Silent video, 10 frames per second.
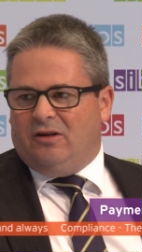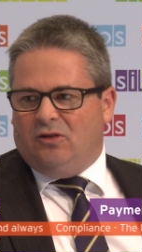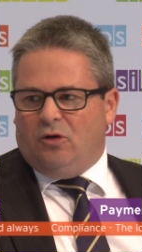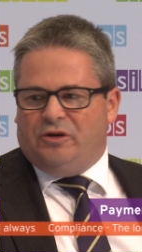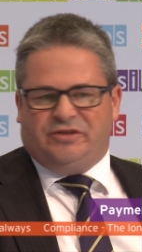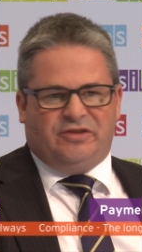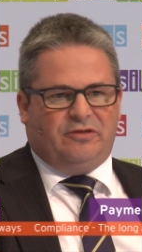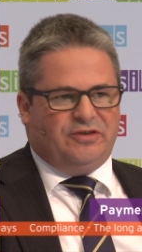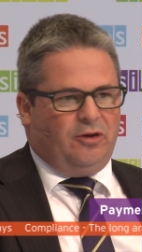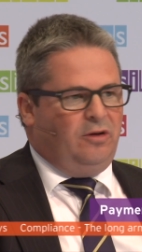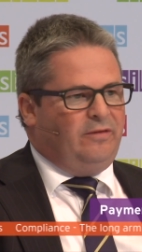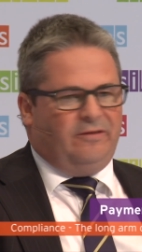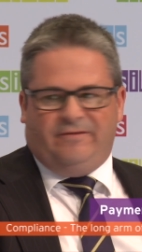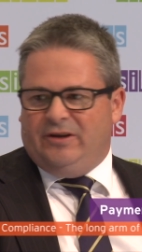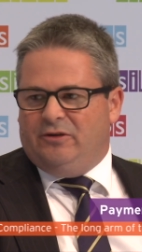are lost as a result of
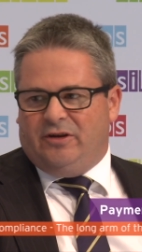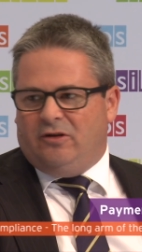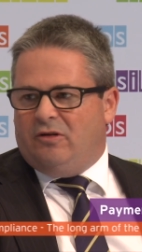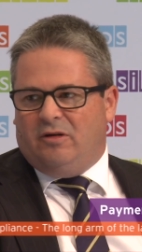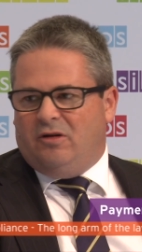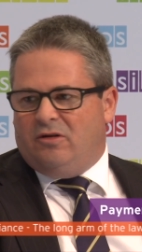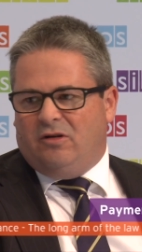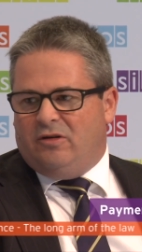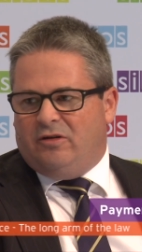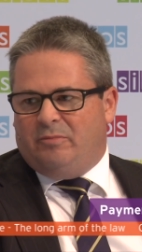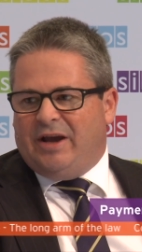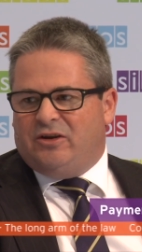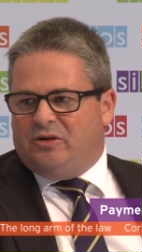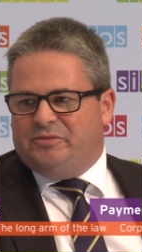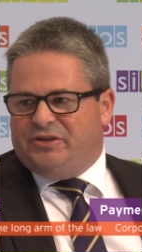a failure or a, or, or a
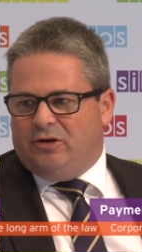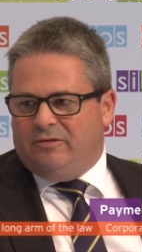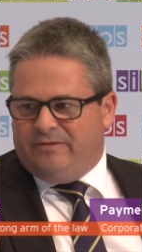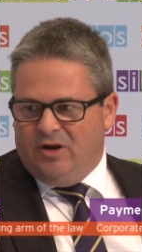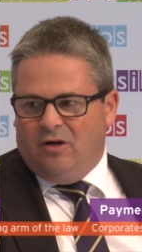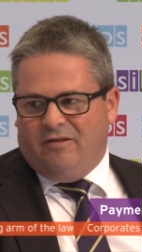bankruptcy of,